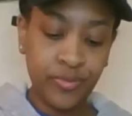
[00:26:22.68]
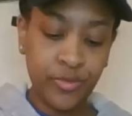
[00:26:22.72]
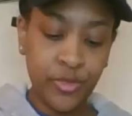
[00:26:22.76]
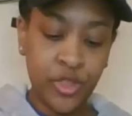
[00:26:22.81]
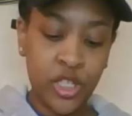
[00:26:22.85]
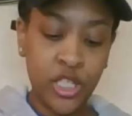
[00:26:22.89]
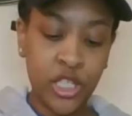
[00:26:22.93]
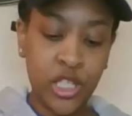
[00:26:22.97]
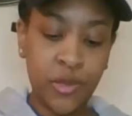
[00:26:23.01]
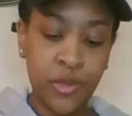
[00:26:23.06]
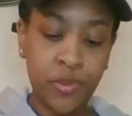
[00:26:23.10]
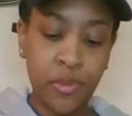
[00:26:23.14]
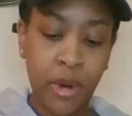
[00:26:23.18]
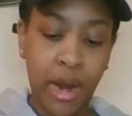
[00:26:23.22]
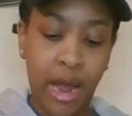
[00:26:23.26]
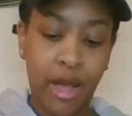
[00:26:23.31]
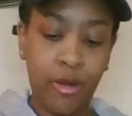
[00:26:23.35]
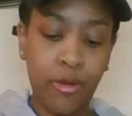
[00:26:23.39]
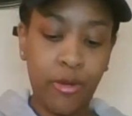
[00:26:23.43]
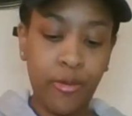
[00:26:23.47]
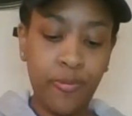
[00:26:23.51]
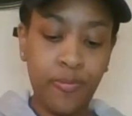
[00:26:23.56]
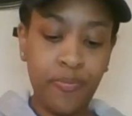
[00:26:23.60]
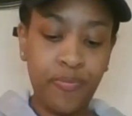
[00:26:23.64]

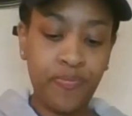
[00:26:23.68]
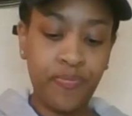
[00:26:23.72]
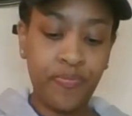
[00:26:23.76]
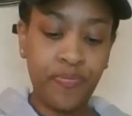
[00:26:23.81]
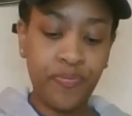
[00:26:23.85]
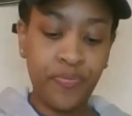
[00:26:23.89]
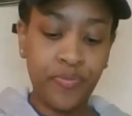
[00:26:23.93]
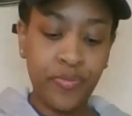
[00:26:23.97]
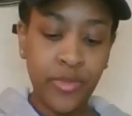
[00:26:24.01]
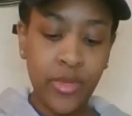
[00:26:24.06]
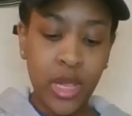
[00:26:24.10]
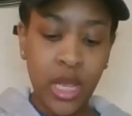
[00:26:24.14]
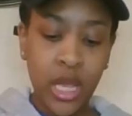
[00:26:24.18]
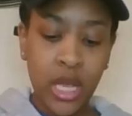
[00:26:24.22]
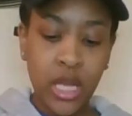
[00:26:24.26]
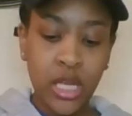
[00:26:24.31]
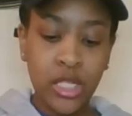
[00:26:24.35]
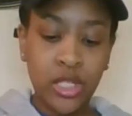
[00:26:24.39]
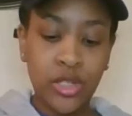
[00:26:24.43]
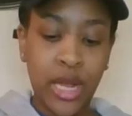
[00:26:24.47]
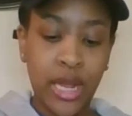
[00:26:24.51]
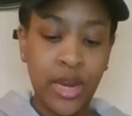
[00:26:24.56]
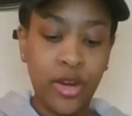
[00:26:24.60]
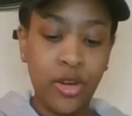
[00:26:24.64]
sprout.
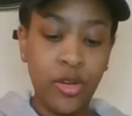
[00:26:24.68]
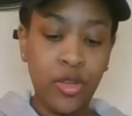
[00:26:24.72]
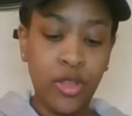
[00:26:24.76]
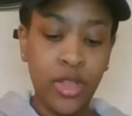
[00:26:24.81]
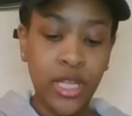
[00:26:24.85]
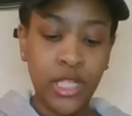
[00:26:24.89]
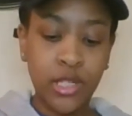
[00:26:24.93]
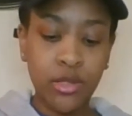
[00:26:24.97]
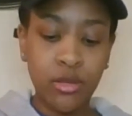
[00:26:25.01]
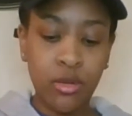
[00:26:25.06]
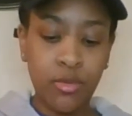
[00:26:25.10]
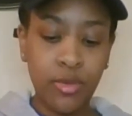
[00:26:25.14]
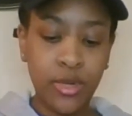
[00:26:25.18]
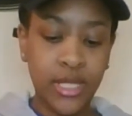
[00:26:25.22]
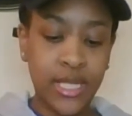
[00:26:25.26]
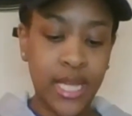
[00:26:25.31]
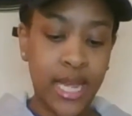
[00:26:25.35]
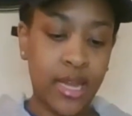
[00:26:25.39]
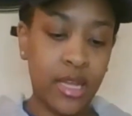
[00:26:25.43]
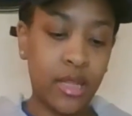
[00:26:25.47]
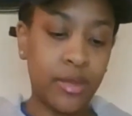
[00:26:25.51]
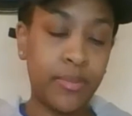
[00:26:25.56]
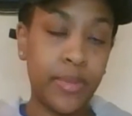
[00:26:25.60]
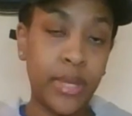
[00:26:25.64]
So I knew this one would
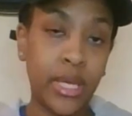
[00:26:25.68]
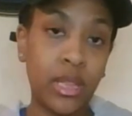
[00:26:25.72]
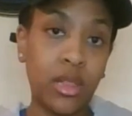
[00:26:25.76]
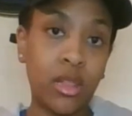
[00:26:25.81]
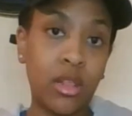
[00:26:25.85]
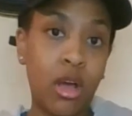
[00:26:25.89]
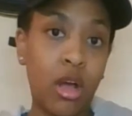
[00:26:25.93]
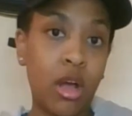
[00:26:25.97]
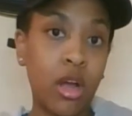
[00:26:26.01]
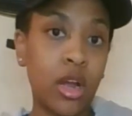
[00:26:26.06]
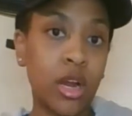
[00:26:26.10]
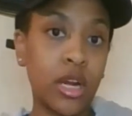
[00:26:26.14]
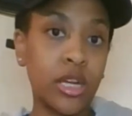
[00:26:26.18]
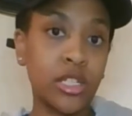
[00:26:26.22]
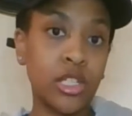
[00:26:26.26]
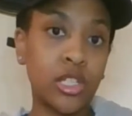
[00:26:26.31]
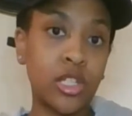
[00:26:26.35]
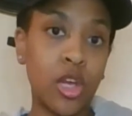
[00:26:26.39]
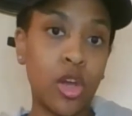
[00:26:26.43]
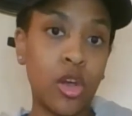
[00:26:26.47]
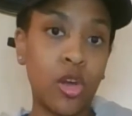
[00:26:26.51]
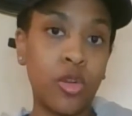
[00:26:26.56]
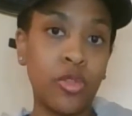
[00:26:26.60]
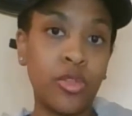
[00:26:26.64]
take a bit longer.
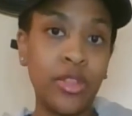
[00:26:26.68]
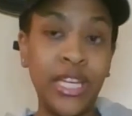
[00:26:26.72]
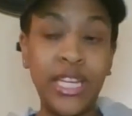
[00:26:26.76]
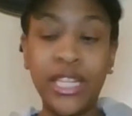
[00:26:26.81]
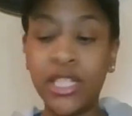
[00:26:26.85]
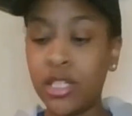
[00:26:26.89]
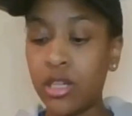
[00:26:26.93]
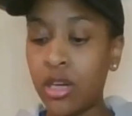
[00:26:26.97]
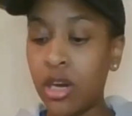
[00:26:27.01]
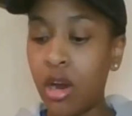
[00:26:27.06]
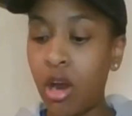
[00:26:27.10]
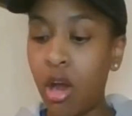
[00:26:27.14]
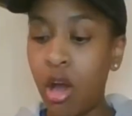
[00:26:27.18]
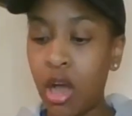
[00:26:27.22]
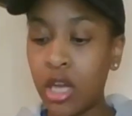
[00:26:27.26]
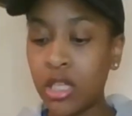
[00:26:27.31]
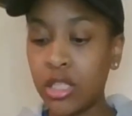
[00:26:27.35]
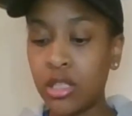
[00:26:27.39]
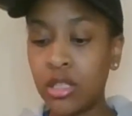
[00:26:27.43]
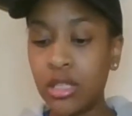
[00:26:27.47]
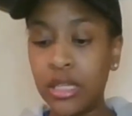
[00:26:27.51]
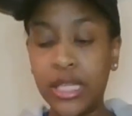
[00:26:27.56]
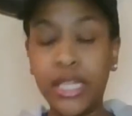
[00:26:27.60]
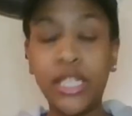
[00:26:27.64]
So these
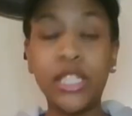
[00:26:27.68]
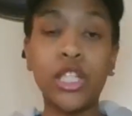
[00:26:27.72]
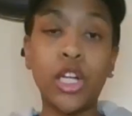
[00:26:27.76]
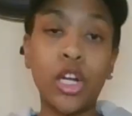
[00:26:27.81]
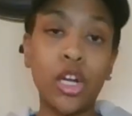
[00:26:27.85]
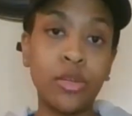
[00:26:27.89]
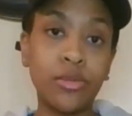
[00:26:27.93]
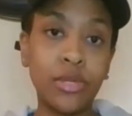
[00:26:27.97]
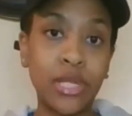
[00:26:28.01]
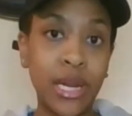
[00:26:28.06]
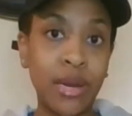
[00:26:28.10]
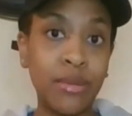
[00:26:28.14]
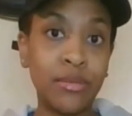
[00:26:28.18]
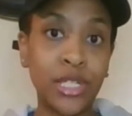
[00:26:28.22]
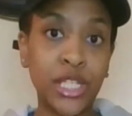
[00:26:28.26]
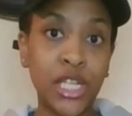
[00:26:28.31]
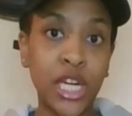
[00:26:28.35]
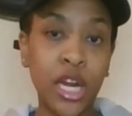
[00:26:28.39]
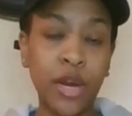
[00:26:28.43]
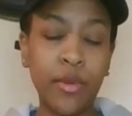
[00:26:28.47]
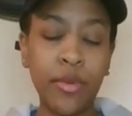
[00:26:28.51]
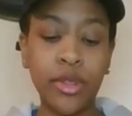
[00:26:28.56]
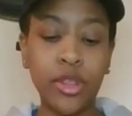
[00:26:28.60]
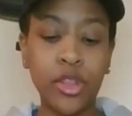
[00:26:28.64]
herbs that I'm
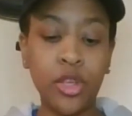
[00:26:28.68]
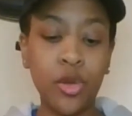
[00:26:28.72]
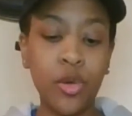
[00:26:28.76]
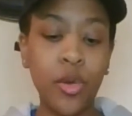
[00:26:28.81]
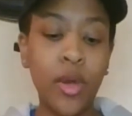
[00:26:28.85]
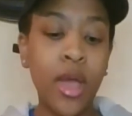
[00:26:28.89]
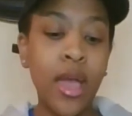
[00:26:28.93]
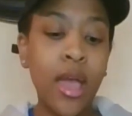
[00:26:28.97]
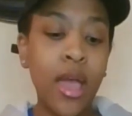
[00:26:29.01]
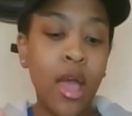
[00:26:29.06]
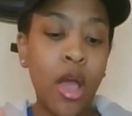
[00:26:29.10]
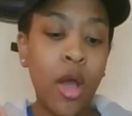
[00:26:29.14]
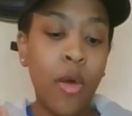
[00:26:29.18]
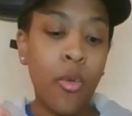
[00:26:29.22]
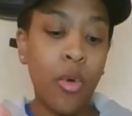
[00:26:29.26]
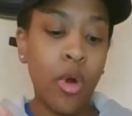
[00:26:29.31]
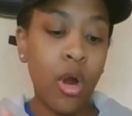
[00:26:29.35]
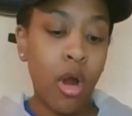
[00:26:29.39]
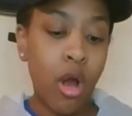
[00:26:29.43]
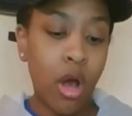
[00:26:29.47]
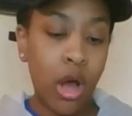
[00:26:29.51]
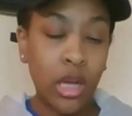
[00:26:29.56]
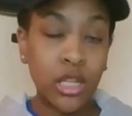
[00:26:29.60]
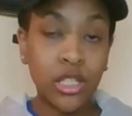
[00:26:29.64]
sharing with you
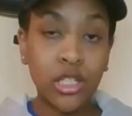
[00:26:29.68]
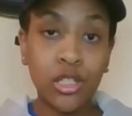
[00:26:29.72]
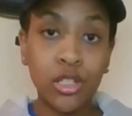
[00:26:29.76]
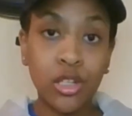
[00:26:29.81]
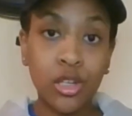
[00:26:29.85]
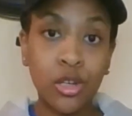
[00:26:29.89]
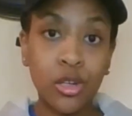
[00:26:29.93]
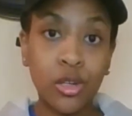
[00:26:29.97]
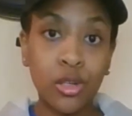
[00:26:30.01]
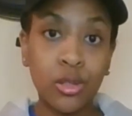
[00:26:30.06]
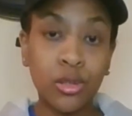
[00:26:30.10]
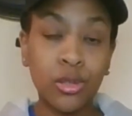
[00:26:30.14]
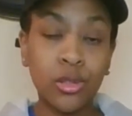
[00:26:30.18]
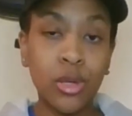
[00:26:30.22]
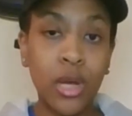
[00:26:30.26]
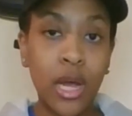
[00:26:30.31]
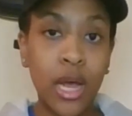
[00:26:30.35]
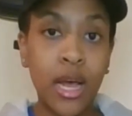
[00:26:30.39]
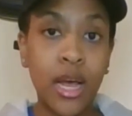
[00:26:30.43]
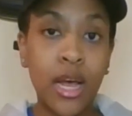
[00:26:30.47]
were also